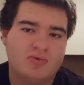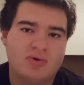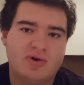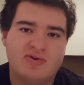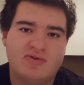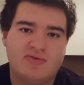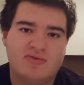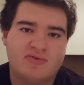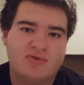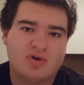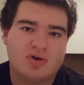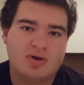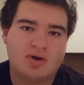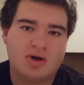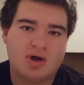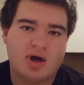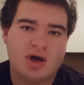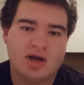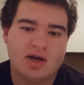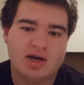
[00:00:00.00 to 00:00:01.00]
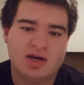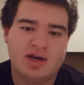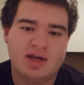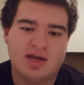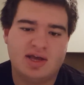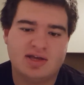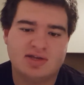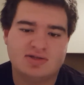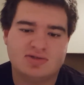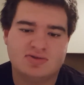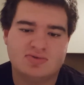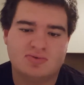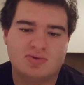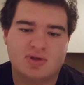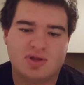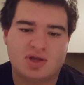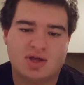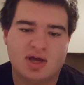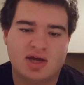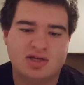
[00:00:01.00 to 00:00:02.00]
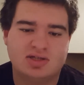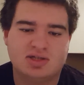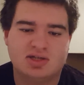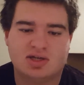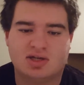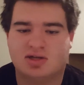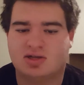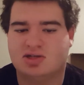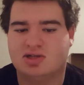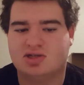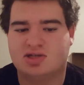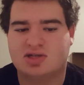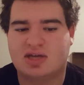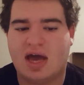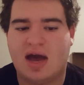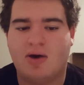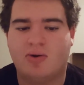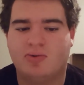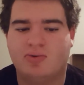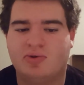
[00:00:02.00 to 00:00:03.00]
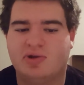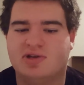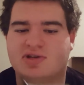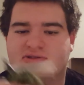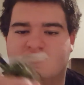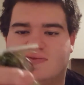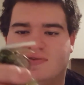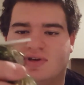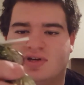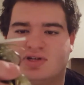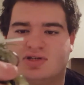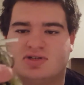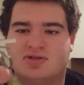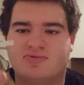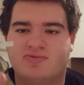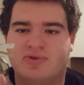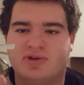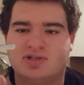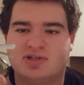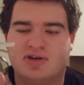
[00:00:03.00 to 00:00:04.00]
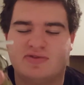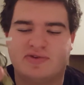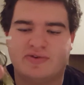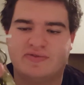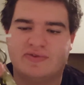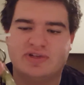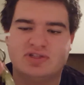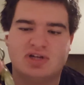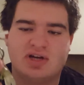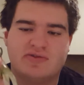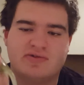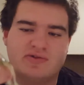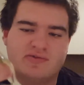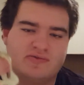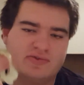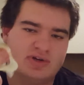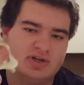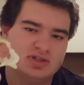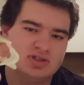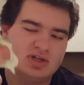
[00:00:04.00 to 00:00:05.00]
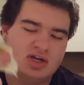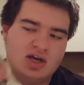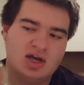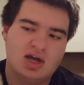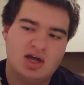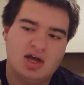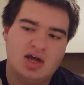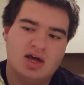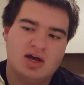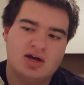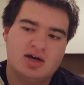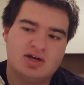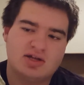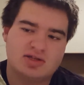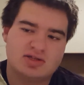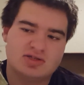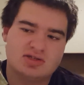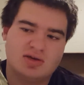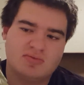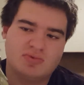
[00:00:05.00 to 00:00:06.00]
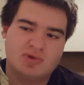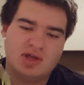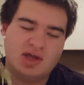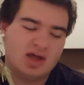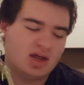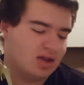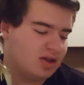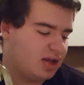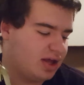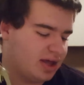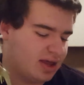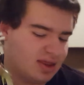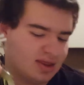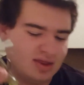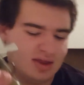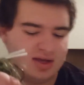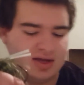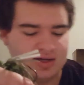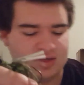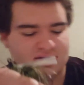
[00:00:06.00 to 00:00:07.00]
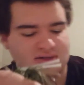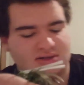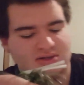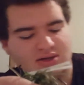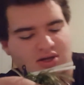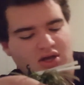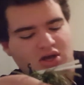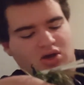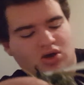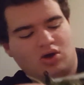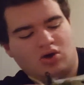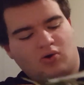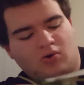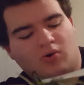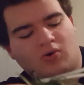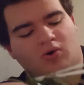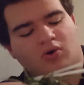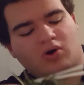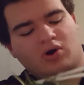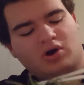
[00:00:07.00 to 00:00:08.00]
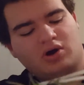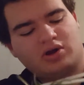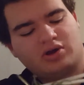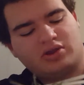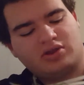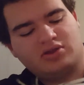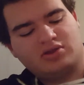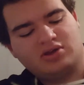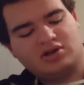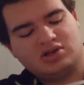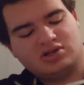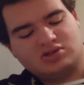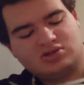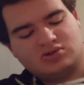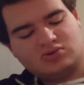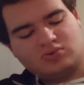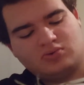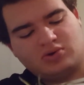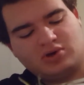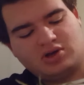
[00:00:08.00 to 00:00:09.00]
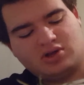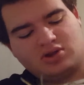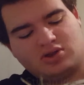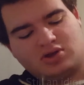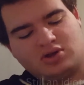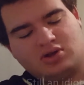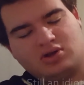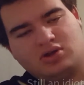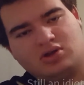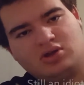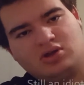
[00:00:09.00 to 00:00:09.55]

We've gone days with catching just countless fish after fish after fish on something like this, or this with